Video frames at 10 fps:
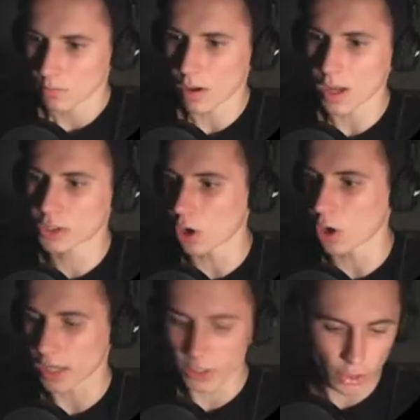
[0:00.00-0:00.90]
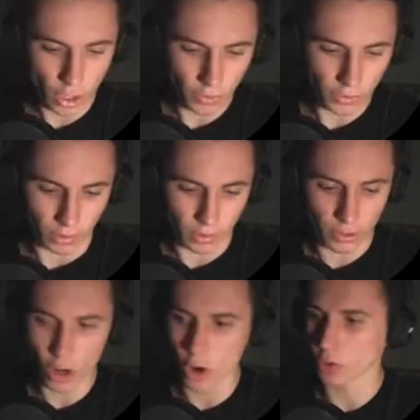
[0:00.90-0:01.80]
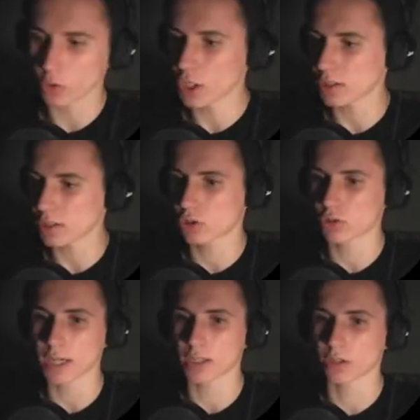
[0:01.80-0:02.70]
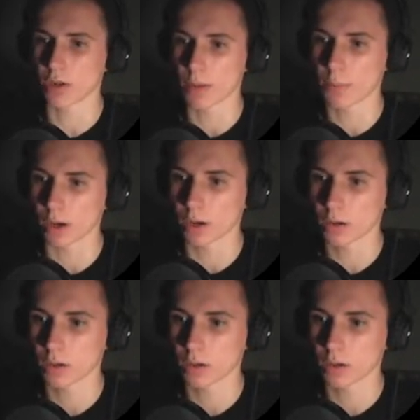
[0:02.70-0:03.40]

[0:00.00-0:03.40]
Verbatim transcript: My god, another... No, Jesus Christ, Agrippa.